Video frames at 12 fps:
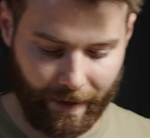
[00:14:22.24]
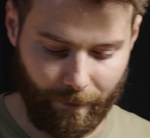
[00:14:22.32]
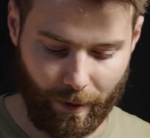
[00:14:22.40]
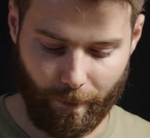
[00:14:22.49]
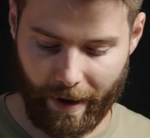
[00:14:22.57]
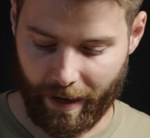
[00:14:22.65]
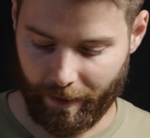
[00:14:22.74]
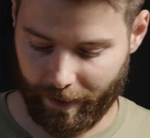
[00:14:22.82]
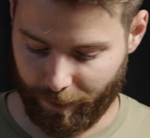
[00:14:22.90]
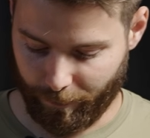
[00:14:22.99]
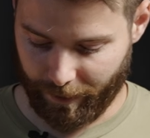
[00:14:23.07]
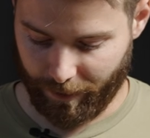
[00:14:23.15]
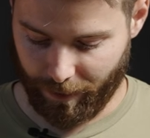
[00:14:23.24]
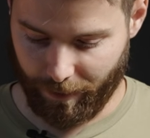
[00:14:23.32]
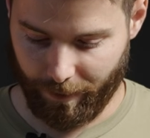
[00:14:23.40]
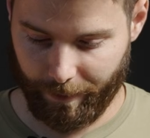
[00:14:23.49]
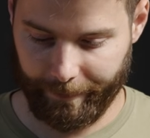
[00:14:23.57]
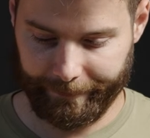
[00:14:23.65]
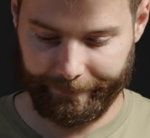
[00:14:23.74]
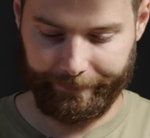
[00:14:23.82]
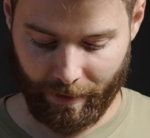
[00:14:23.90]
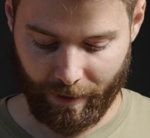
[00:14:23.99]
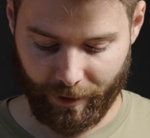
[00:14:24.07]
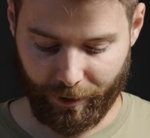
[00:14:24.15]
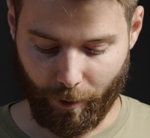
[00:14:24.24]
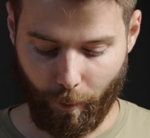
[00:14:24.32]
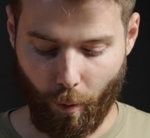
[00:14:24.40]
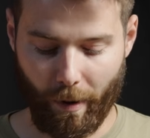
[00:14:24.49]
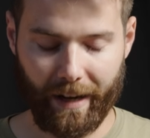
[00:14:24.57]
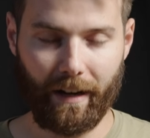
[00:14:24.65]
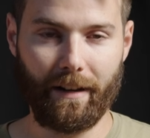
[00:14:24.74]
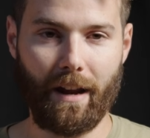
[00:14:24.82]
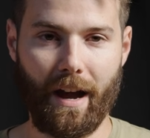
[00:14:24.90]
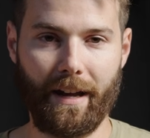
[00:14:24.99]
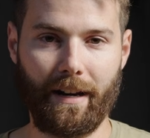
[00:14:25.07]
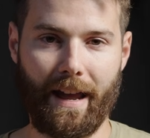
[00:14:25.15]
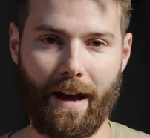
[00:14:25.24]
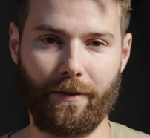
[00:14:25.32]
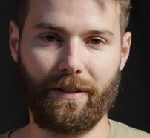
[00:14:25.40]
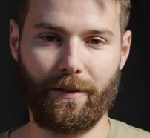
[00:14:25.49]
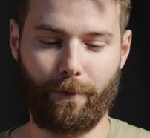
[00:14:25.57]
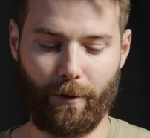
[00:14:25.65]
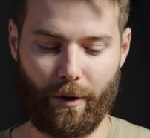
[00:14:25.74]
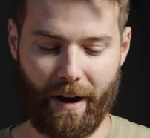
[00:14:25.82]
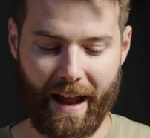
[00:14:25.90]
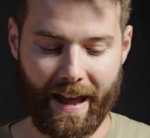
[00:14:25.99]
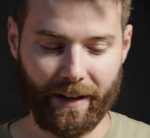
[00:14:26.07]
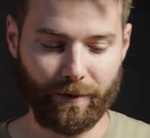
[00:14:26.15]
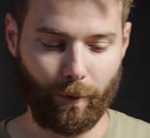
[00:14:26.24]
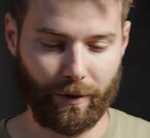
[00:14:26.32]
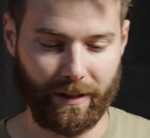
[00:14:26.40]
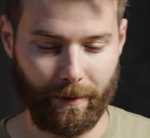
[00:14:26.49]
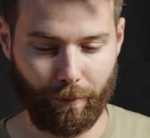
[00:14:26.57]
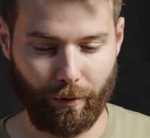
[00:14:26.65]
give you a weight on this one too. So 0.9 ounces for their AX14